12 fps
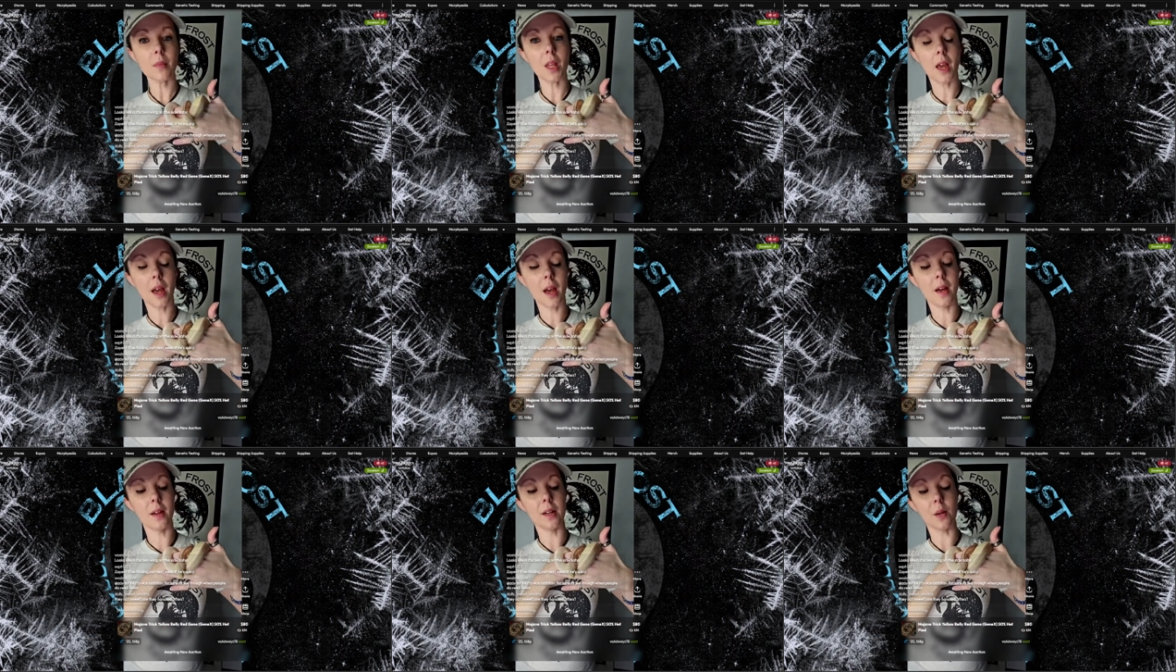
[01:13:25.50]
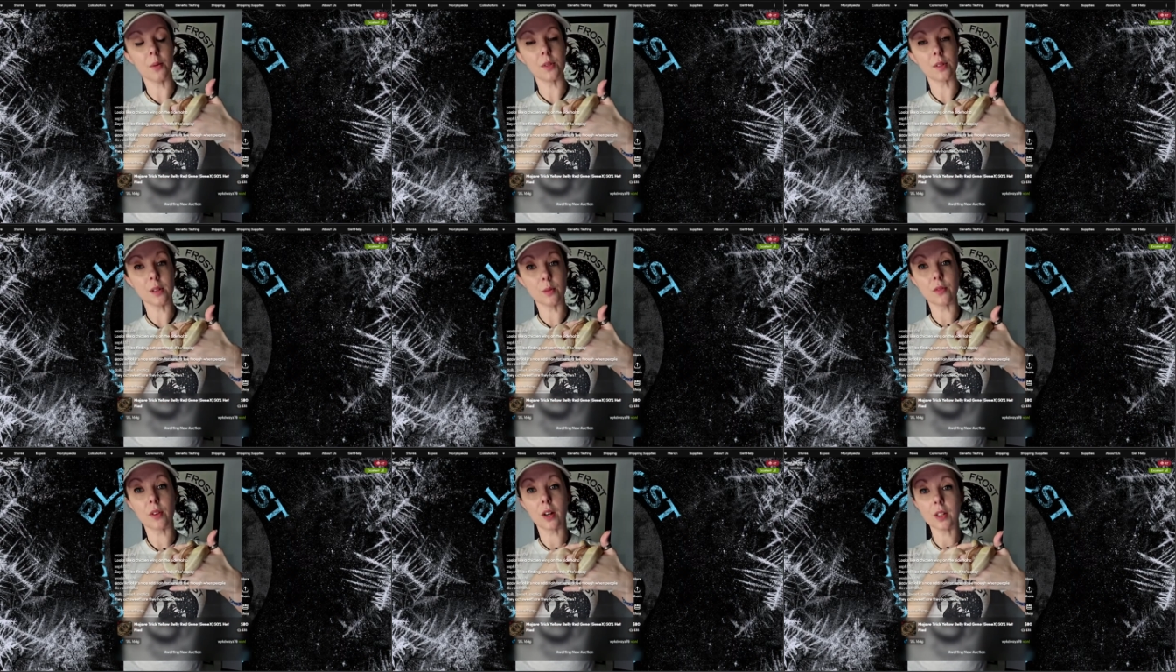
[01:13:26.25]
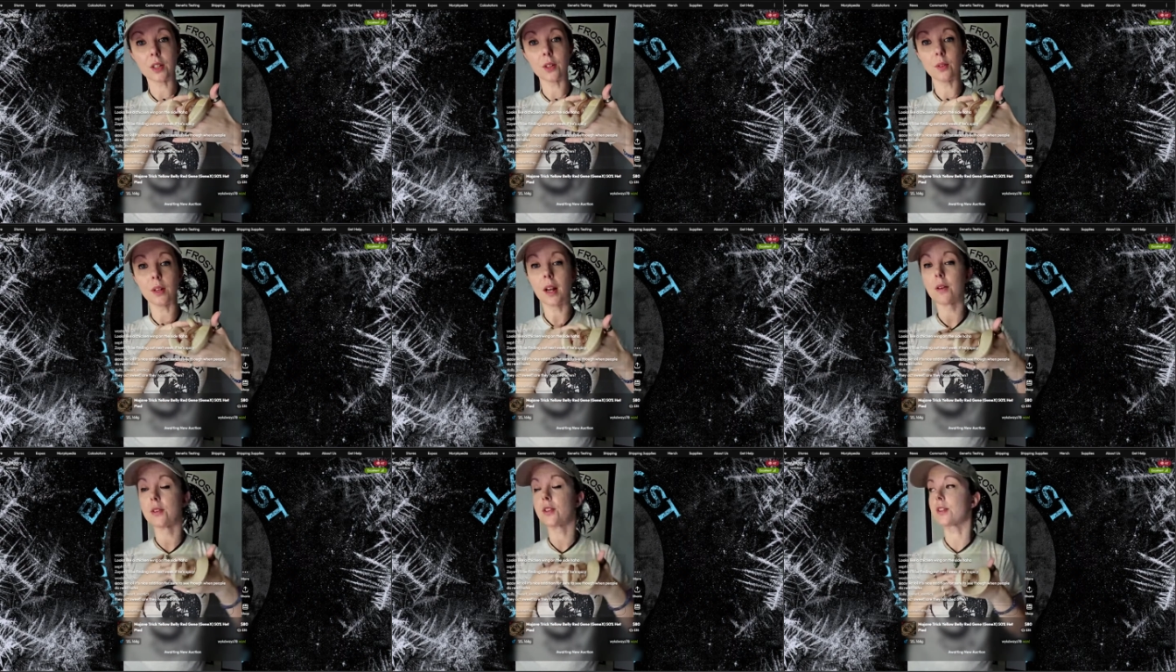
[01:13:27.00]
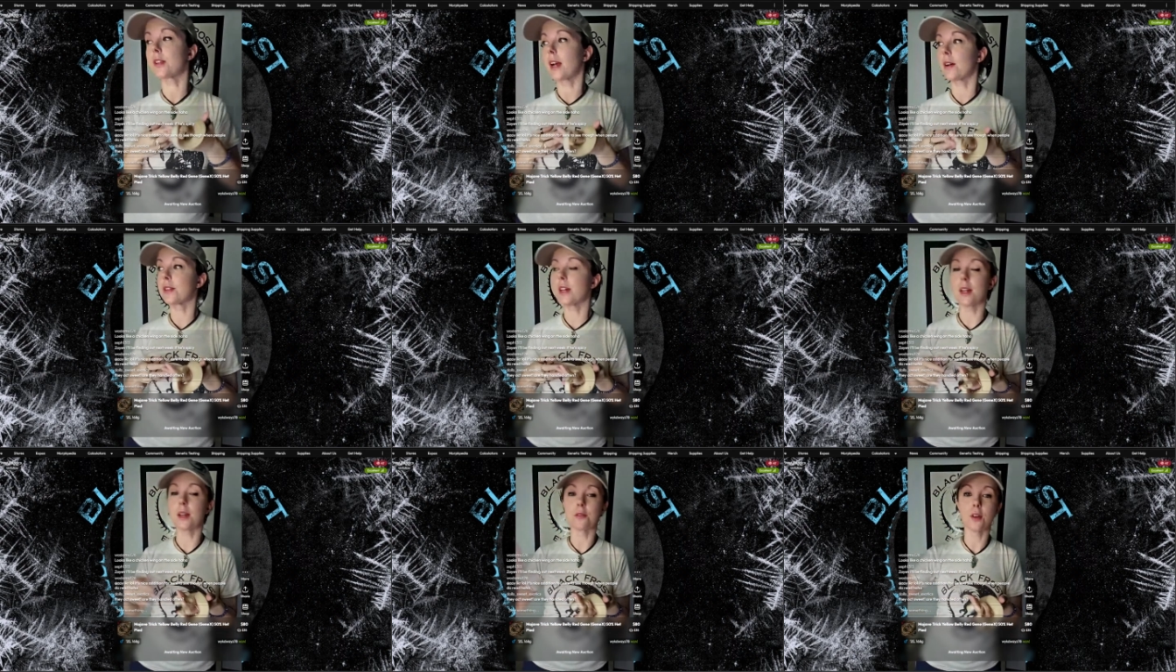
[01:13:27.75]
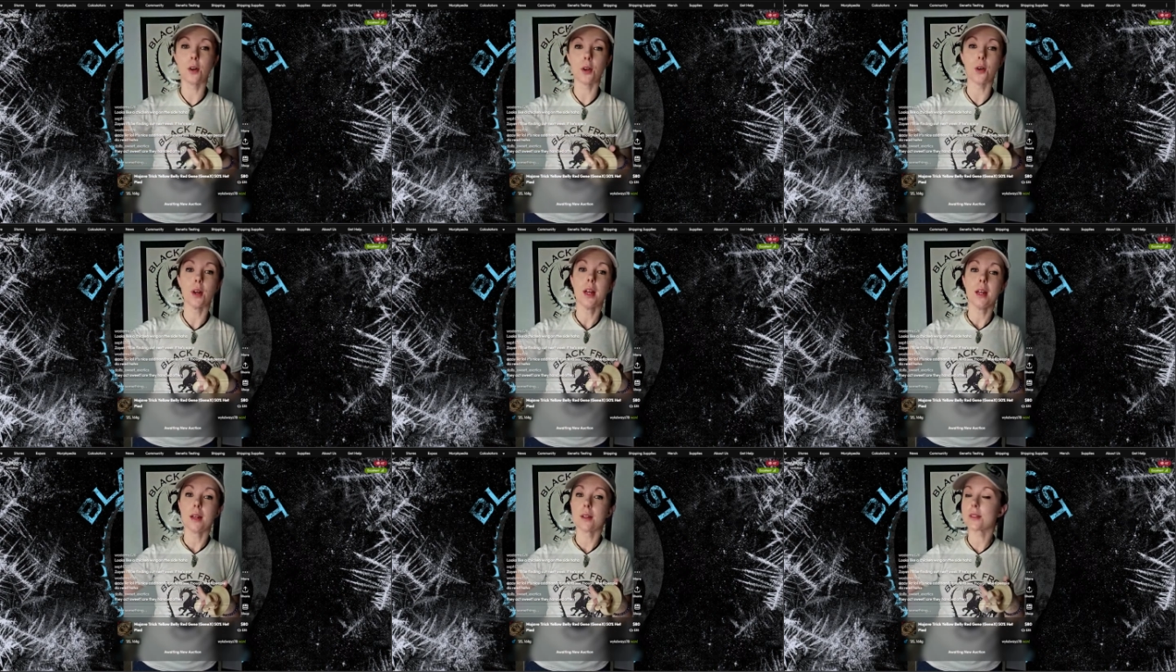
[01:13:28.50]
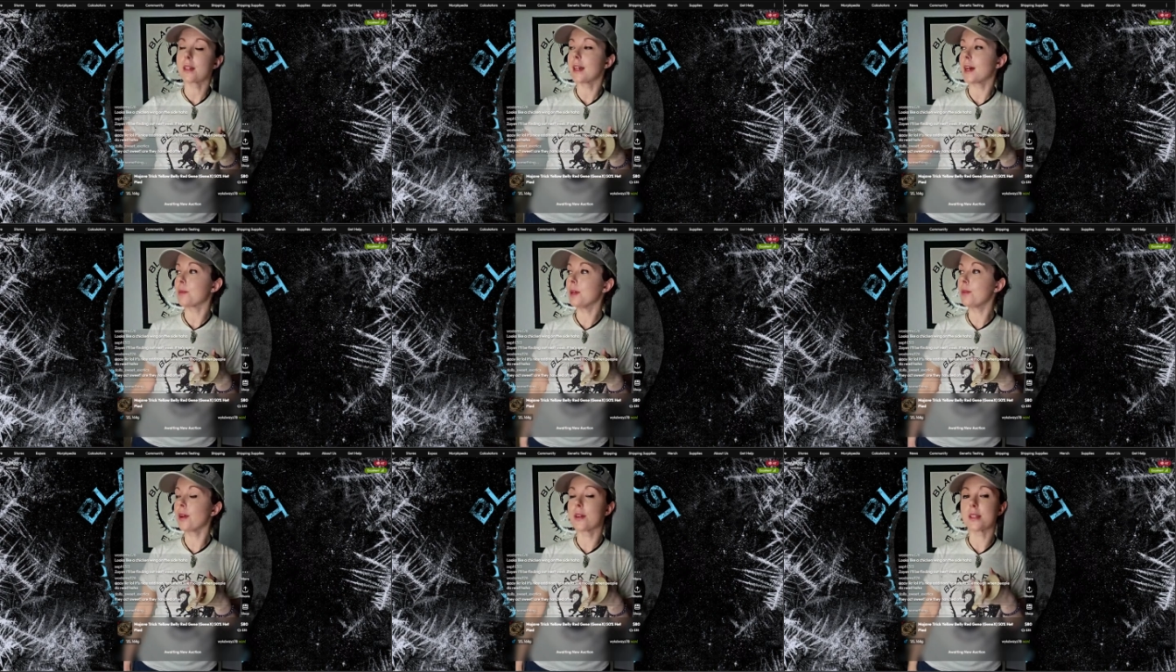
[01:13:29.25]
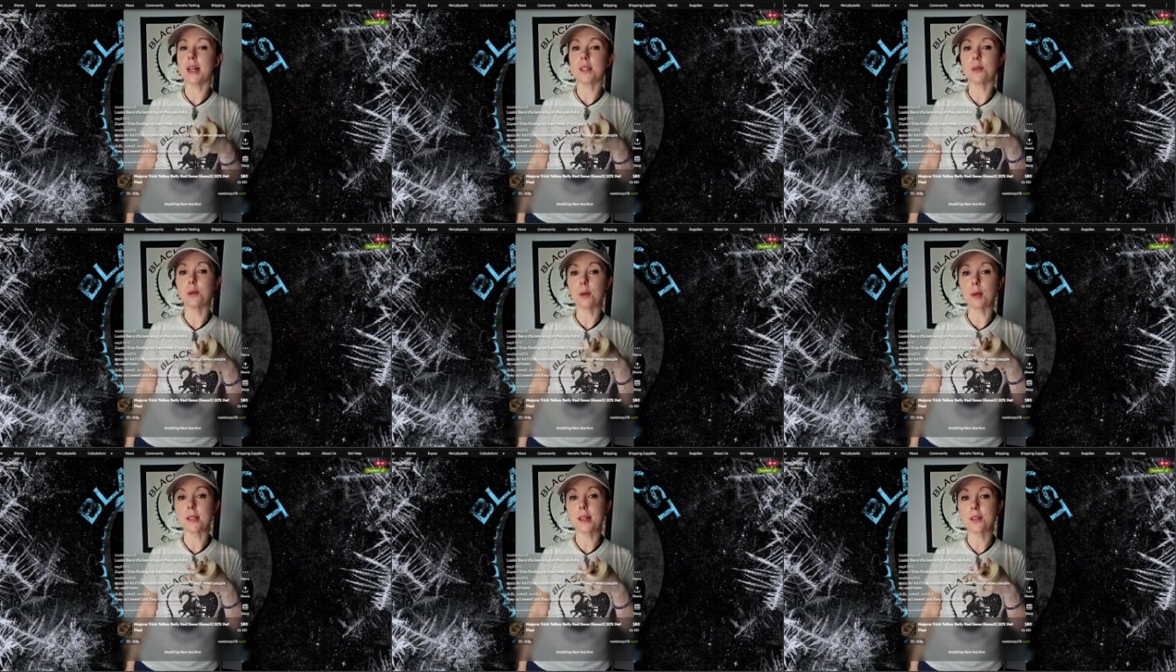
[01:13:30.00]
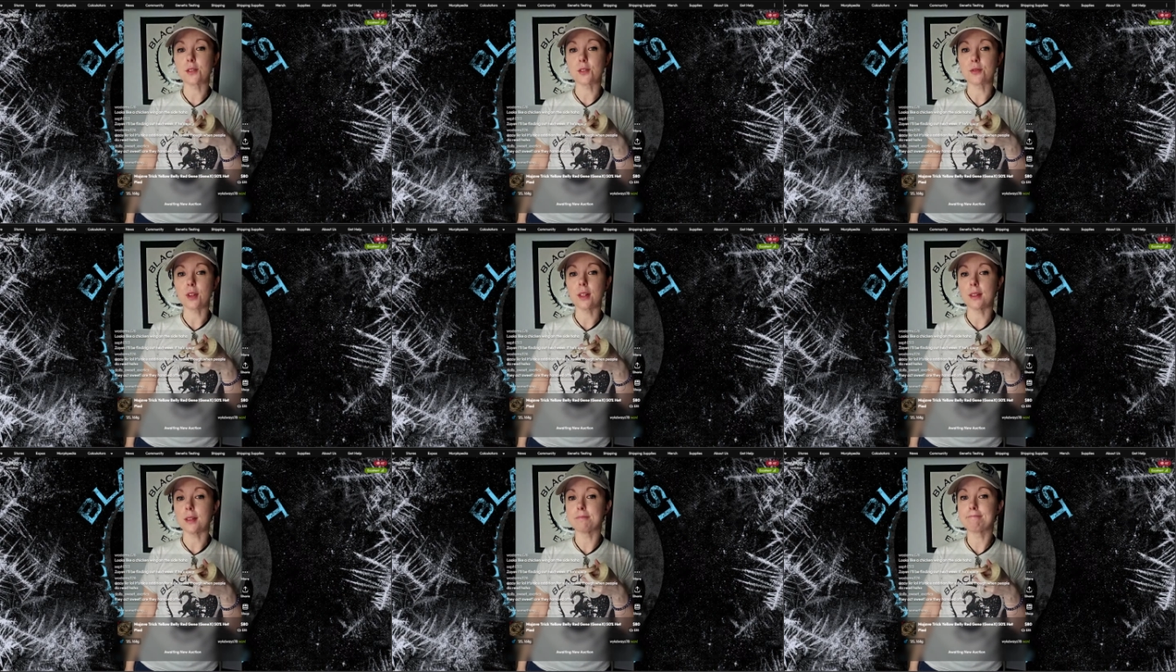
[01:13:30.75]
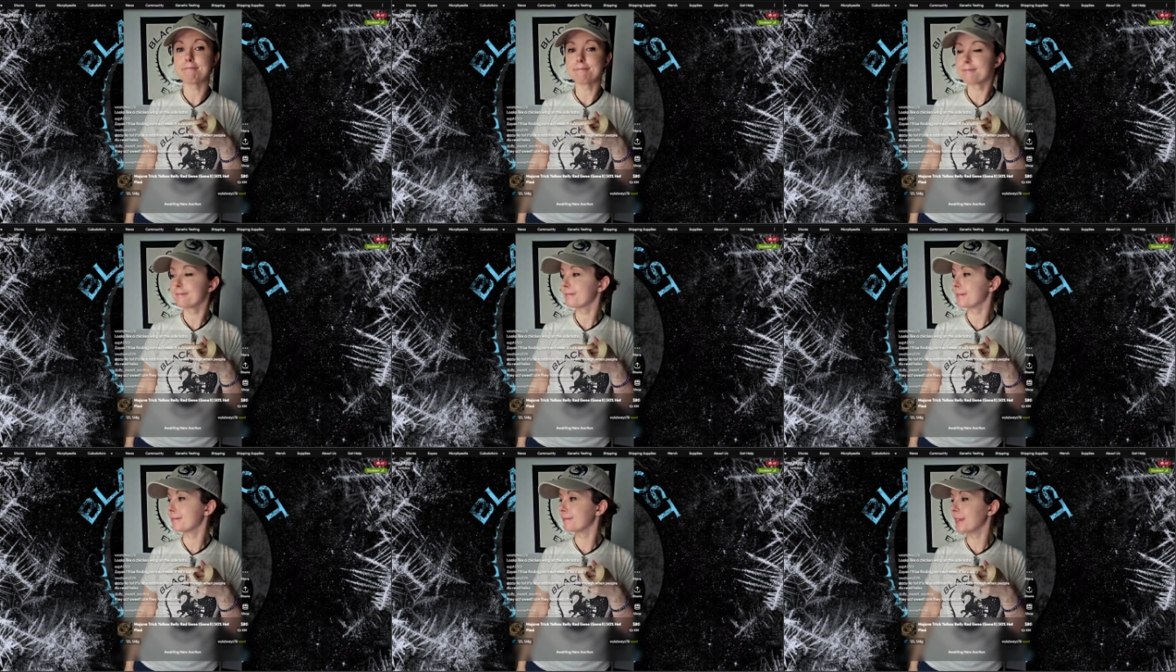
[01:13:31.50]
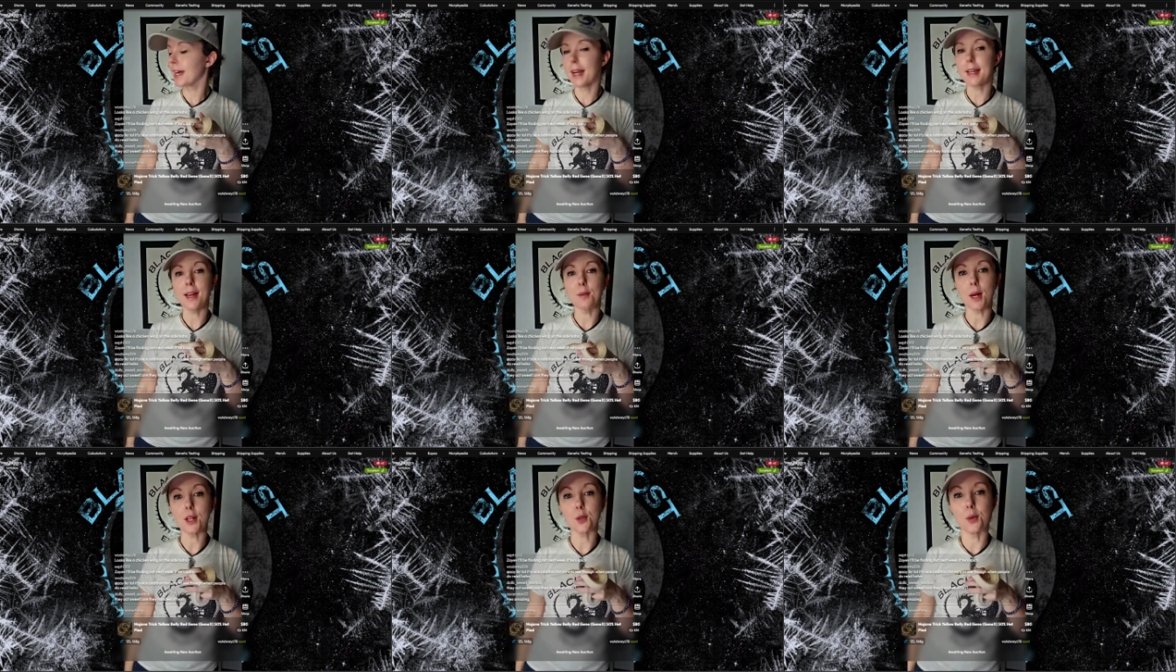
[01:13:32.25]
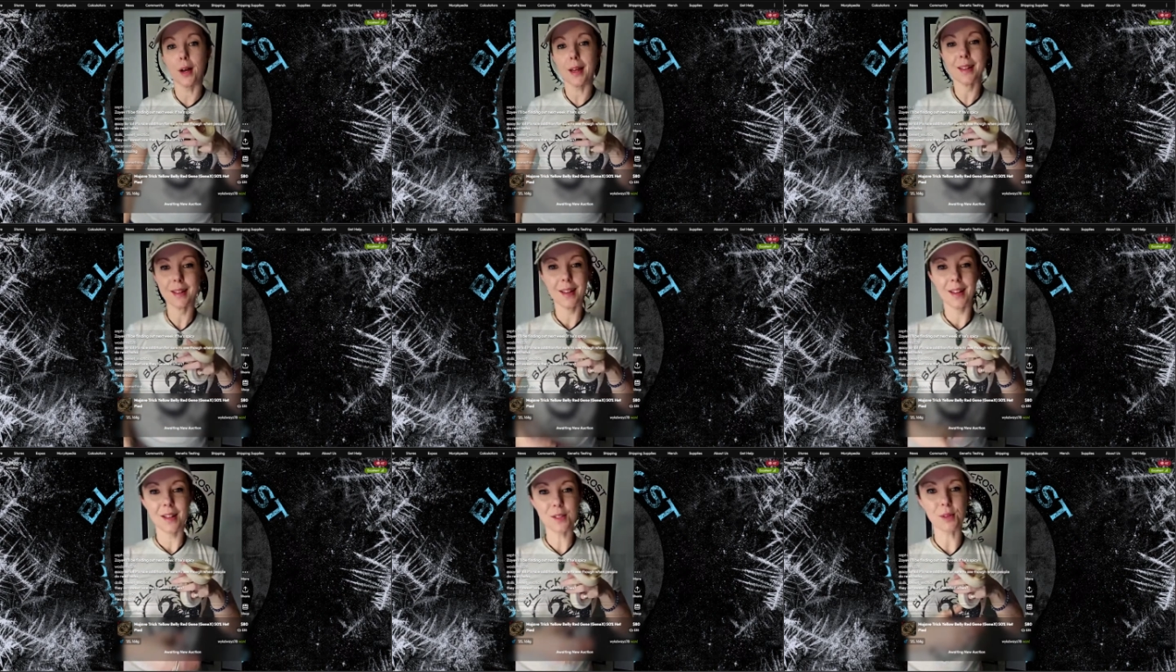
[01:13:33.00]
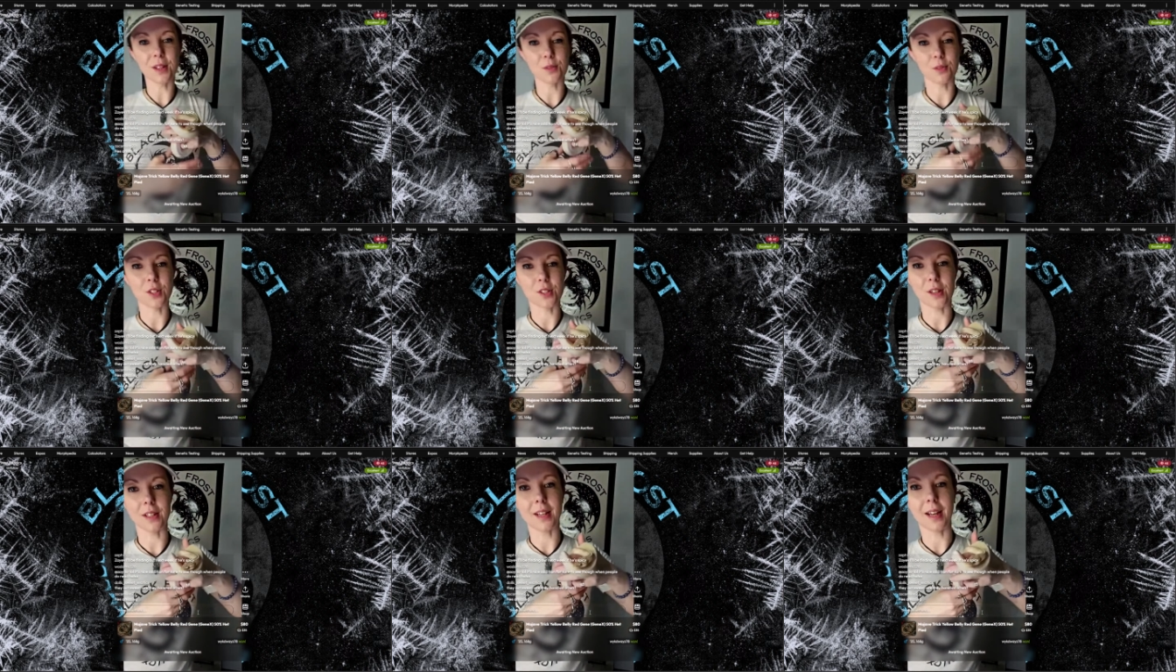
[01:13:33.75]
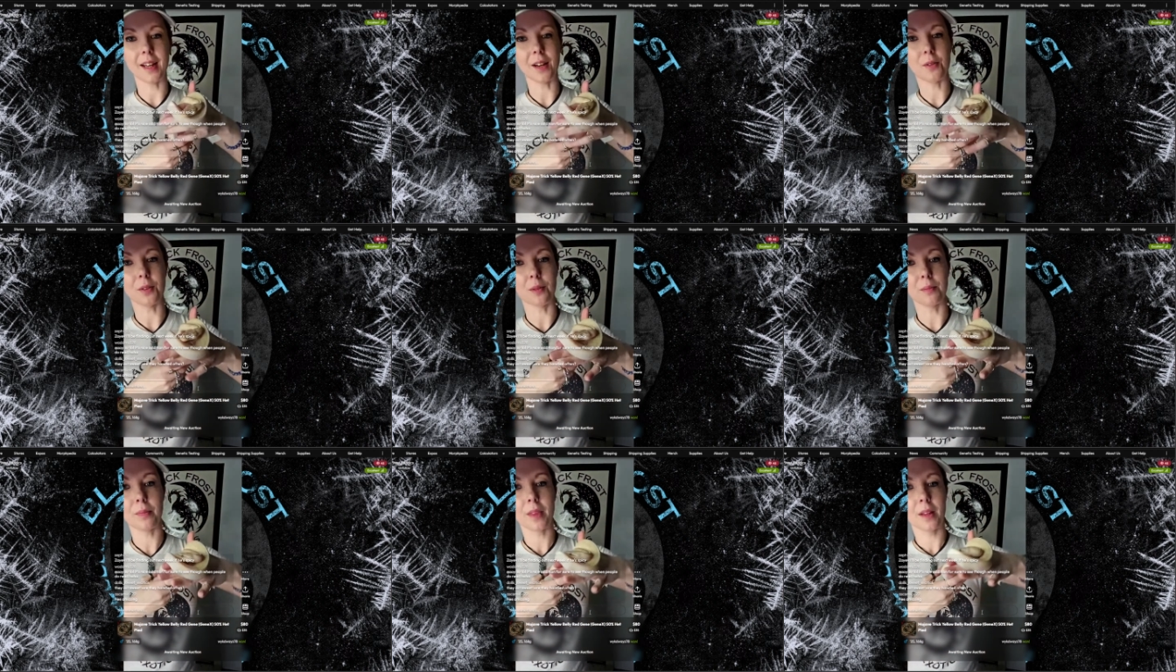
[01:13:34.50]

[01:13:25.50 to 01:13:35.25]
And it was very cute. And I was just like, I was taking a photo. And I was like, yeah, people always ask me why my snakes are so friendly. And I can't imagine why. It's because we just like to hang out with them.